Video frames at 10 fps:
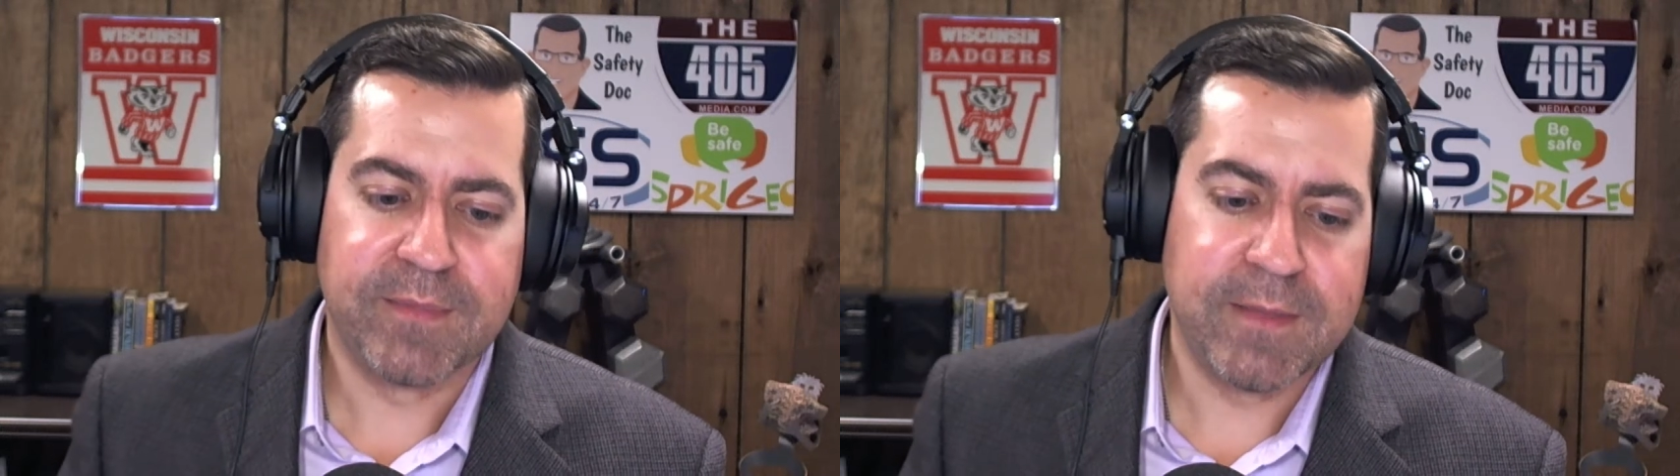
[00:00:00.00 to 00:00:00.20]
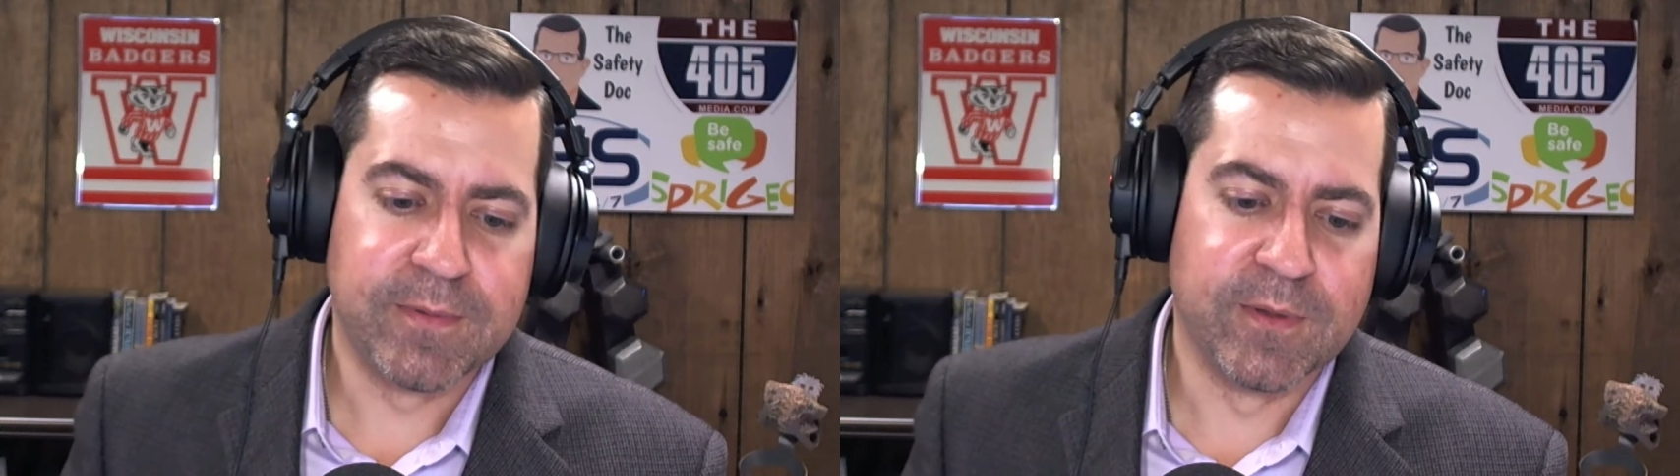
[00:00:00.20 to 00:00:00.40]

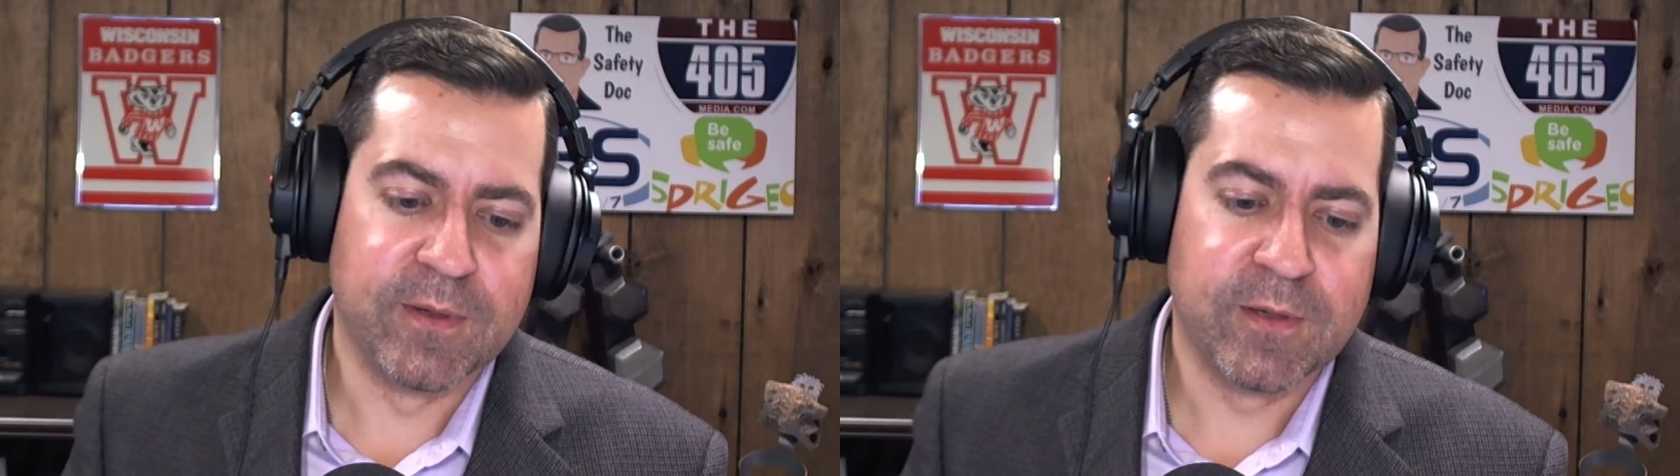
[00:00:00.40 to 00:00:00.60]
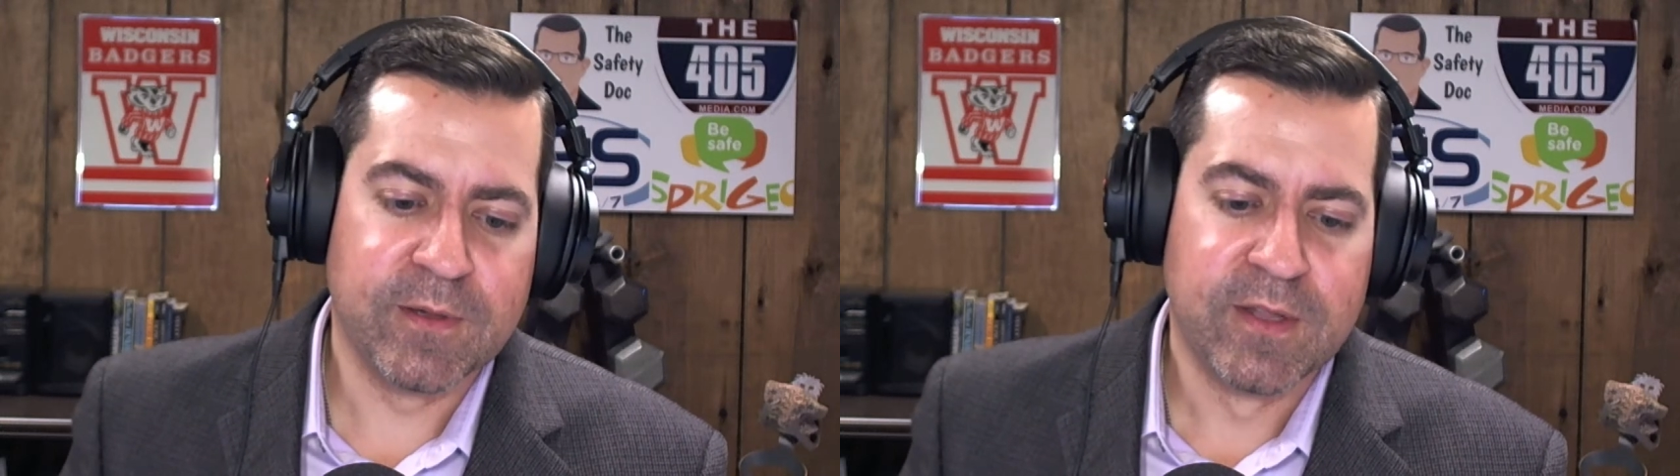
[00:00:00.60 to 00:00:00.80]

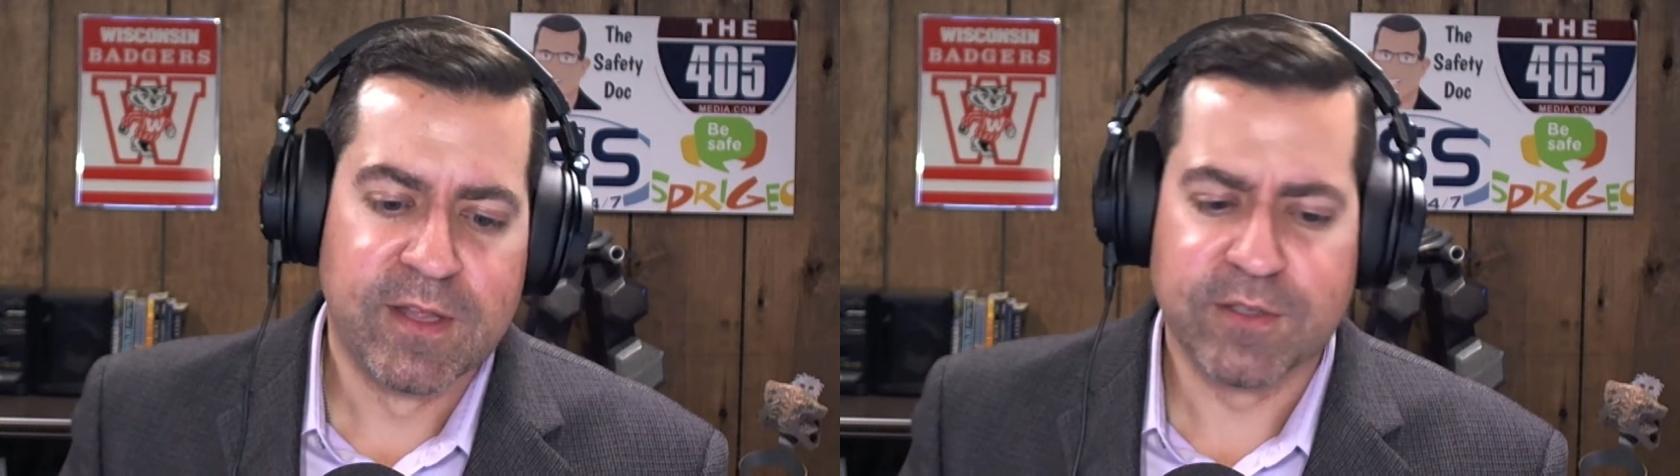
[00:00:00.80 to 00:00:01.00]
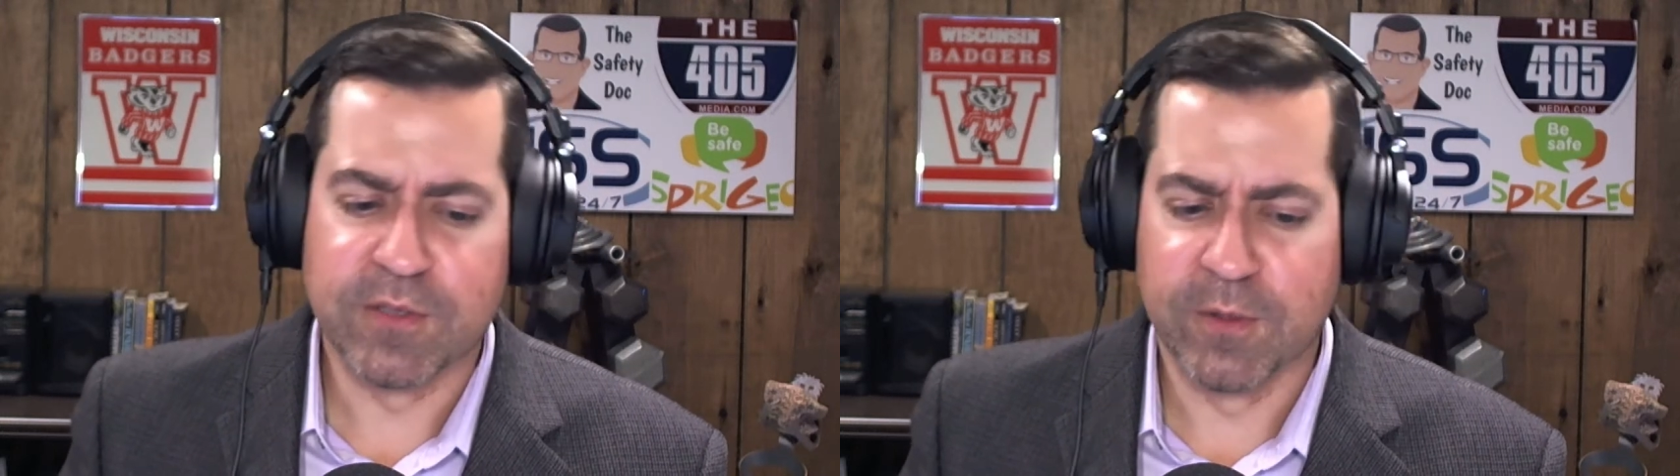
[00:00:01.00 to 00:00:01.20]
people,
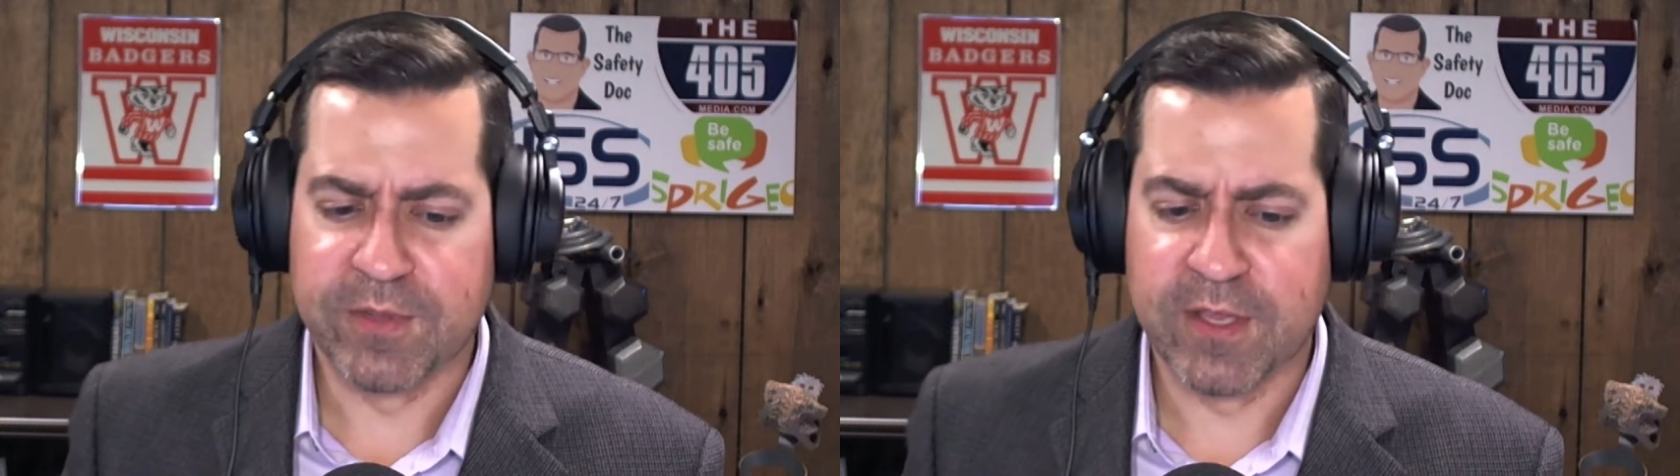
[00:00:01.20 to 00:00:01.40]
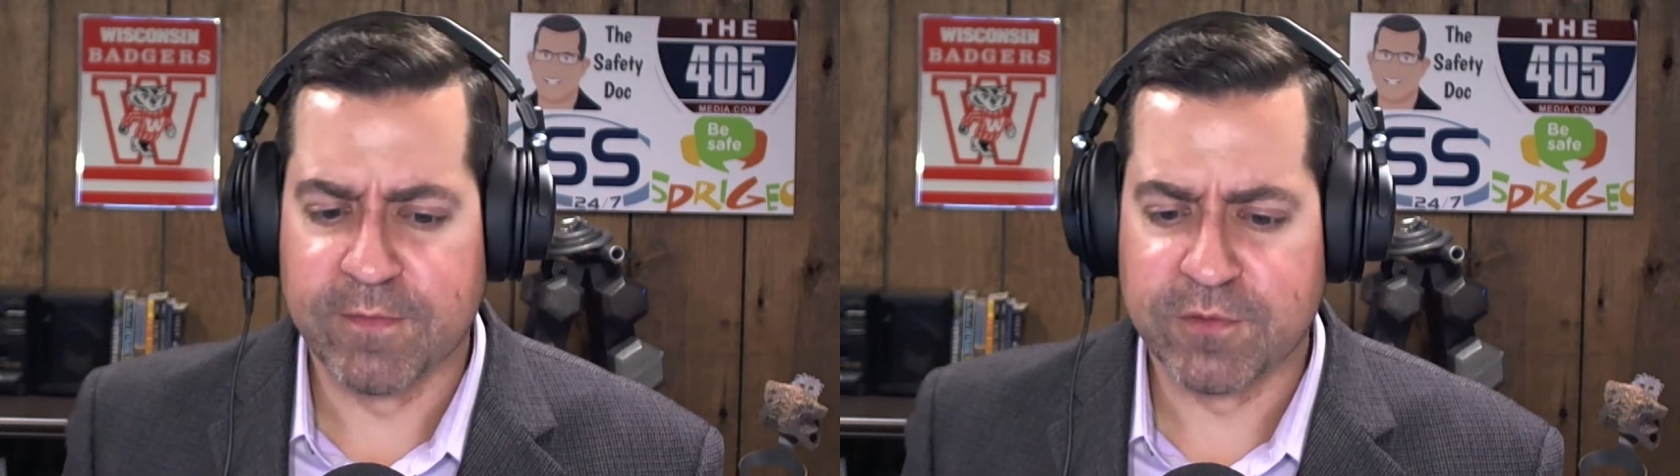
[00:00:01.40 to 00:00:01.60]
this whole thing